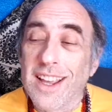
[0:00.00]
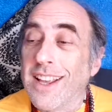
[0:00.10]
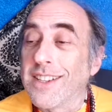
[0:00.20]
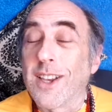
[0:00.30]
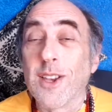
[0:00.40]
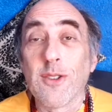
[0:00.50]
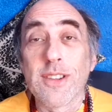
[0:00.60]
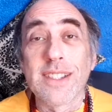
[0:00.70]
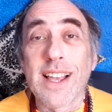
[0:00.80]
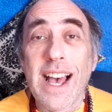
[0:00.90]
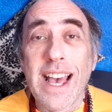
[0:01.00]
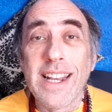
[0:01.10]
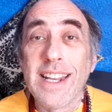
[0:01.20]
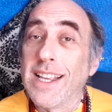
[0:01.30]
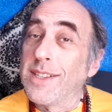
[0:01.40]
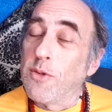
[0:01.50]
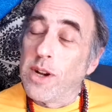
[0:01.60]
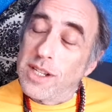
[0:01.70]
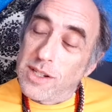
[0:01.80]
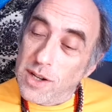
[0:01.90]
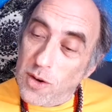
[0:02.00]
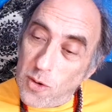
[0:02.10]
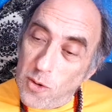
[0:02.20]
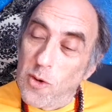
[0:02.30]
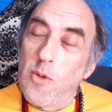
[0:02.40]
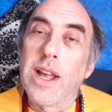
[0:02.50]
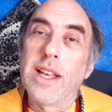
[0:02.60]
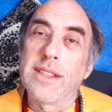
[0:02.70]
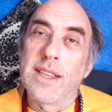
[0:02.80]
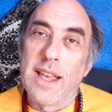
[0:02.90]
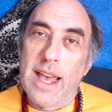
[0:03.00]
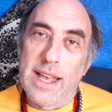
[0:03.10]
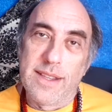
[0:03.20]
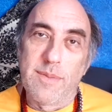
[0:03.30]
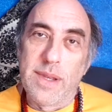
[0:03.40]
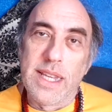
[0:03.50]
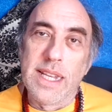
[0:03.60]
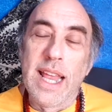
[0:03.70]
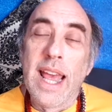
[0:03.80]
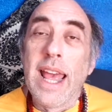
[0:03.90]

So your sign is what it always has been,